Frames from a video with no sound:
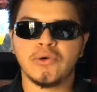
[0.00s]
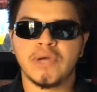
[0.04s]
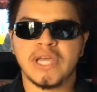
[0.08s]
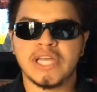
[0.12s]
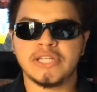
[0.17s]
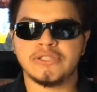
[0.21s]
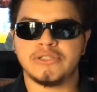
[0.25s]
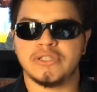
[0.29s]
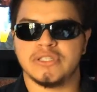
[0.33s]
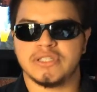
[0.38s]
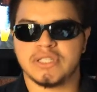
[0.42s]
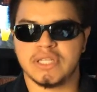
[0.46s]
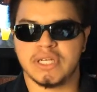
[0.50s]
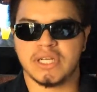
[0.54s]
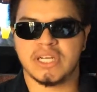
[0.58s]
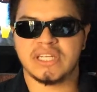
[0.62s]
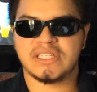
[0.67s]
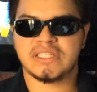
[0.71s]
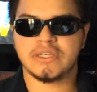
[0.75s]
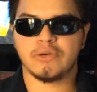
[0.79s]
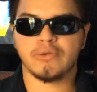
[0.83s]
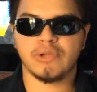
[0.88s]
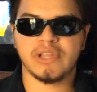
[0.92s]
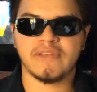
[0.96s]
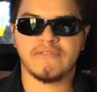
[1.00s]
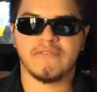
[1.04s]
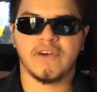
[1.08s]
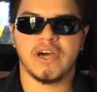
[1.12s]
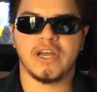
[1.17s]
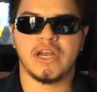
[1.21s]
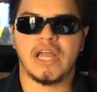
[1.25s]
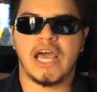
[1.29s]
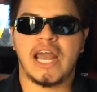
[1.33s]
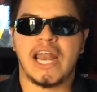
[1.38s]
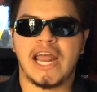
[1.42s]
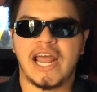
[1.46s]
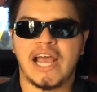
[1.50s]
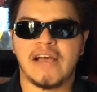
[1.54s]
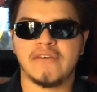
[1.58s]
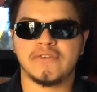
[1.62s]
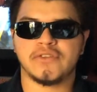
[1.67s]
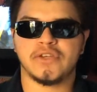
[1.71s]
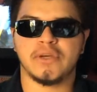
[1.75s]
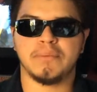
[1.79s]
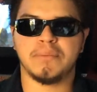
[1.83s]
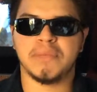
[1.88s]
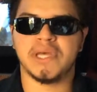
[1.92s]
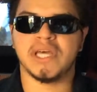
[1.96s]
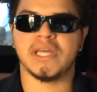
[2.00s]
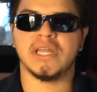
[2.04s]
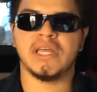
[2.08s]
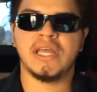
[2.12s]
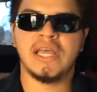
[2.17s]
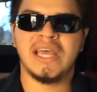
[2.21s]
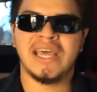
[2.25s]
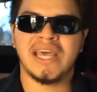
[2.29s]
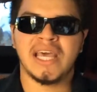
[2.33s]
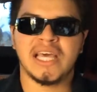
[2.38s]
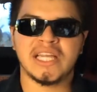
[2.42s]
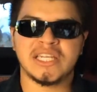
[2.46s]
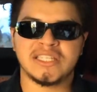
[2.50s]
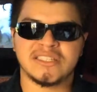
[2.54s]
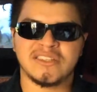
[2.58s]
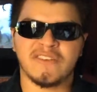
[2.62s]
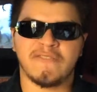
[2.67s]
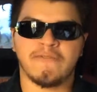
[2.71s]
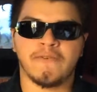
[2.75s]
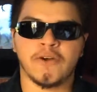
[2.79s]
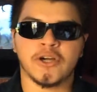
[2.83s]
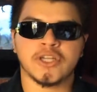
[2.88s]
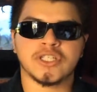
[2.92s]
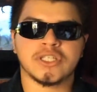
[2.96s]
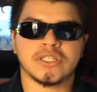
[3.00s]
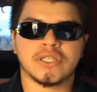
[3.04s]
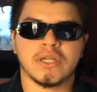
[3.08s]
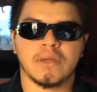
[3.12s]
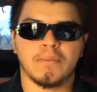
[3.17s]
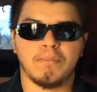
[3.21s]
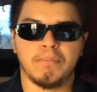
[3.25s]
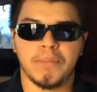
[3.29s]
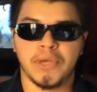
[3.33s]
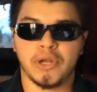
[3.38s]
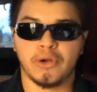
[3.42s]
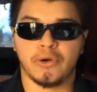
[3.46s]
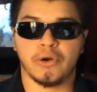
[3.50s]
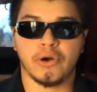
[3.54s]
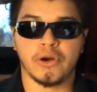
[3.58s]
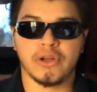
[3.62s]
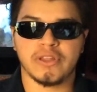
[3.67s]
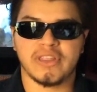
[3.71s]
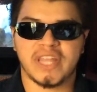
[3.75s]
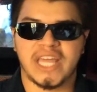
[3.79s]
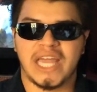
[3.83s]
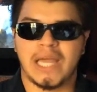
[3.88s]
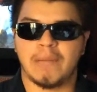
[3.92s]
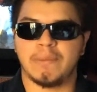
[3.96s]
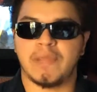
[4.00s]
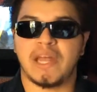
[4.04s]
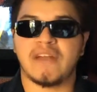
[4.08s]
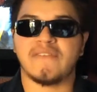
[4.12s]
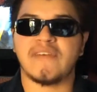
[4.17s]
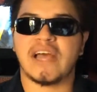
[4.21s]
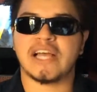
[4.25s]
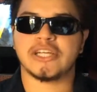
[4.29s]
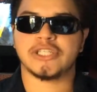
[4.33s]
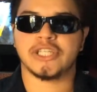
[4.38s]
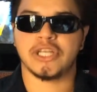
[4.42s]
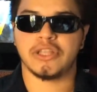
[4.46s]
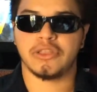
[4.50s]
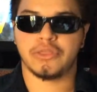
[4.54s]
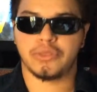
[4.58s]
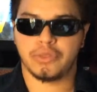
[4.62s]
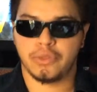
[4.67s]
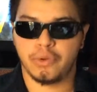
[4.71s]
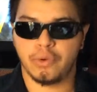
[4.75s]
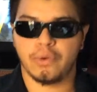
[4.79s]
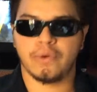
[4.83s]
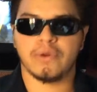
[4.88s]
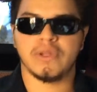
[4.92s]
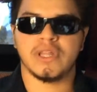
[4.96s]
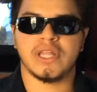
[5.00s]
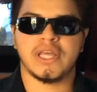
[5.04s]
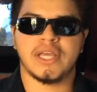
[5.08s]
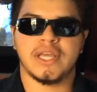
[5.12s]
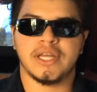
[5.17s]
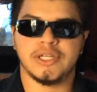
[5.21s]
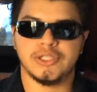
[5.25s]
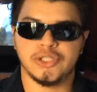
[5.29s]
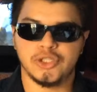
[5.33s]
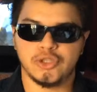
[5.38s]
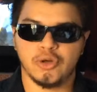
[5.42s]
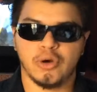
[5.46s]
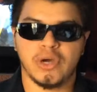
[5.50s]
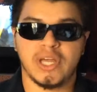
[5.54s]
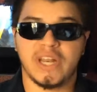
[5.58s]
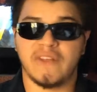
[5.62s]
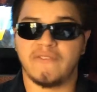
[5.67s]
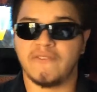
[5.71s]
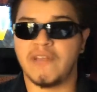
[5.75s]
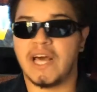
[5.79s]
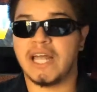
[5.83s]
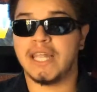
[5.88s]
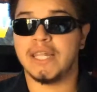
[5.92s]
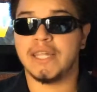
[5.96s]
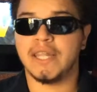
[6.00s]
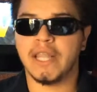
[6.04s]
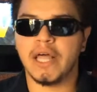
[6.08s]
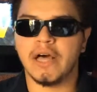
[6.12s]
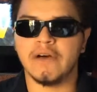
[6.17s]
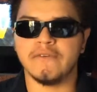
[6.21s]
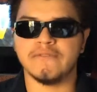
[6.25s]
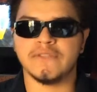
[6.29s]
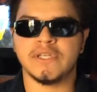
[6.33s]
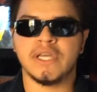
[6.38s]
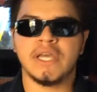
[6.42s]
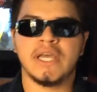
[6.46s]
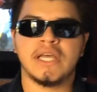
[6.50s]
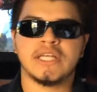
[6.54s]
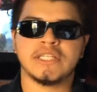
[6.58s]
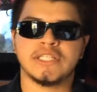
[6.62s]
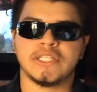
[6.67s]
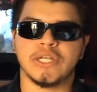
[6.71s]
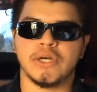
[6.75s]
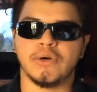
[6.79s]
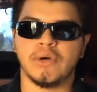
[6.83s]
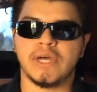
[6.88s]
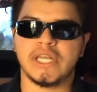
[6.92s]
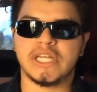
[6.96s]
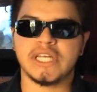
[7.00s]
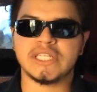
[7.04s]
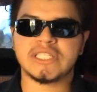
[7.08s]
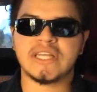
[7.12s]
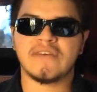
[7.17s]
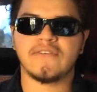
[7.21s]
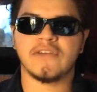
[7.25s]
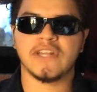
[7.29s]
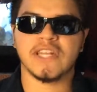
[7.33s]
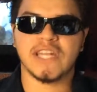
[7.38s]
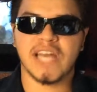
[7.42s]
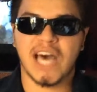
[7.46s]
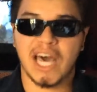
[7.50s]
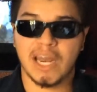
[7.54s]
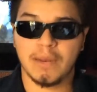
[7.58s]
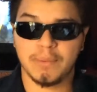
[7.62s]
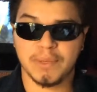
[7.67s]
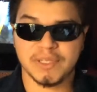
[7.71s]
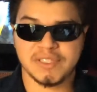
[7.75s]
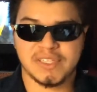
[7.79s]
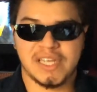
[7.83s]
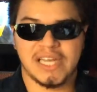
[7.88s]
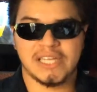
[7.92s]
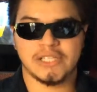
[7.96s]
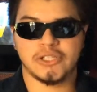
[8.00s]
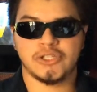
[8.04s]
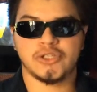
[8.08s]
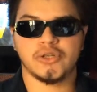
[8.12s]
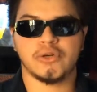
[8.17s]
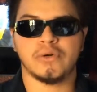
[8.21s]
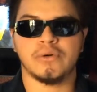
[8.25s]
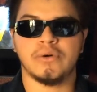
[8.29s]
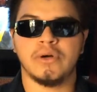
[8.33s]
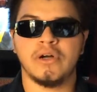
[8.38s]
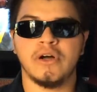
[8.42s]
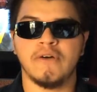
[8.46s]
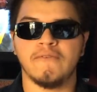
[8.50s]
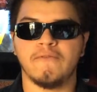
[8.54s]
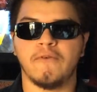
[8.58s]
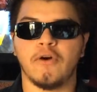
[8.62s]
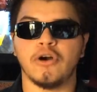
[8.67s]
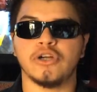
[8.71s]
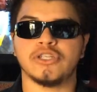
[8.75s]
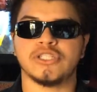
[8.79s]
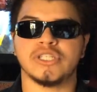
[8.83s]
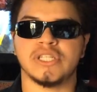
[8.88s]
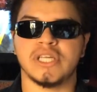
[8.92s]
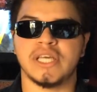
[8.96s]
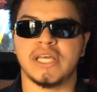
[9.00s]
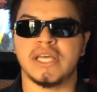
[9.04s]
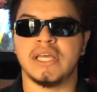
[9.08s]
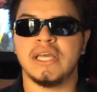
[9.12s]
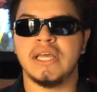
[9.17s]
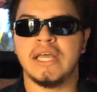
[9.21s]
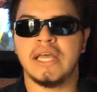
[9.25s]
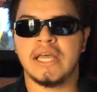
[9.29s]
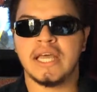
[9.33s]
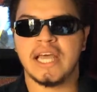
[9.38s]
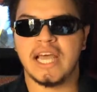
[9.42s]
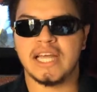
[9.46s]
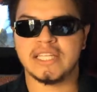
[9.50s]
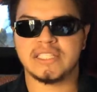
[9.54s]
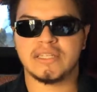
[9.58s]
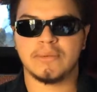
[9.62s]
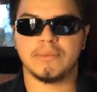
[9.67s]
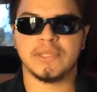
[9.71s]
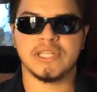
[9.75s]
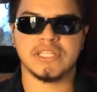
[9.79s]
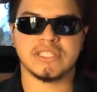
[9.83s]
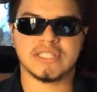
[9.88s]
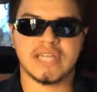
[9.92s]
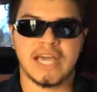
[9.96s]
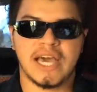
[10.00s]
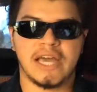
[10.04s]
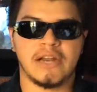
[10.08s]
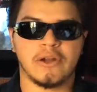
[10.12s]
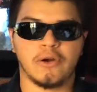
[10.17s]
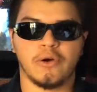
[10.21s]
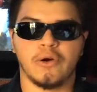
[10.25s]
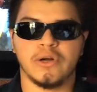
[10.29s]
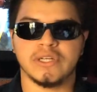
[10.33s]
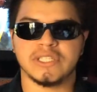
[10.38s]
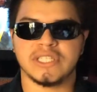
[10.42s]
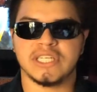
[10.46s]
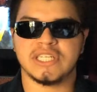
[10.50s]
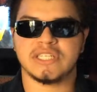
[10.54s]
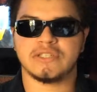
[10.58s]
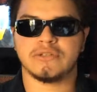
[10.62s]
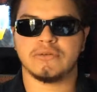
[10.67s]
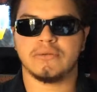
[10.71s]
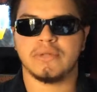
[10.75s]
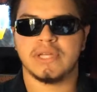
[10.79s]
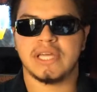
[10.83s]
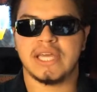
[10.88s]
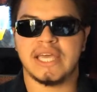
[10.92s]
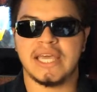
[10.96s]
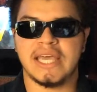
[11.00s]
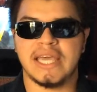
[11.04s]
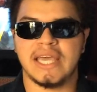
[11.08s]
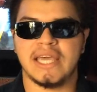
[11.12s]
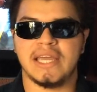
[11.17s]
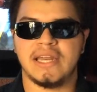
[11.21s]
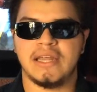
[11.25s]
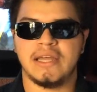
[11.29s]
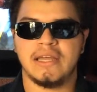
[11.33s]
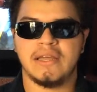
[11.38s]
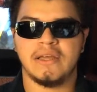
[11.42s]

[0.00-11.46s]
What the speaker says: interesting. It's still really fun, and I have to admit, it is the first Middle-earth game that I've actually thoroughly enjoyed, if not loved. So it does have a lot of potential. Unfortunately, in some of these categories, it doesn't really hit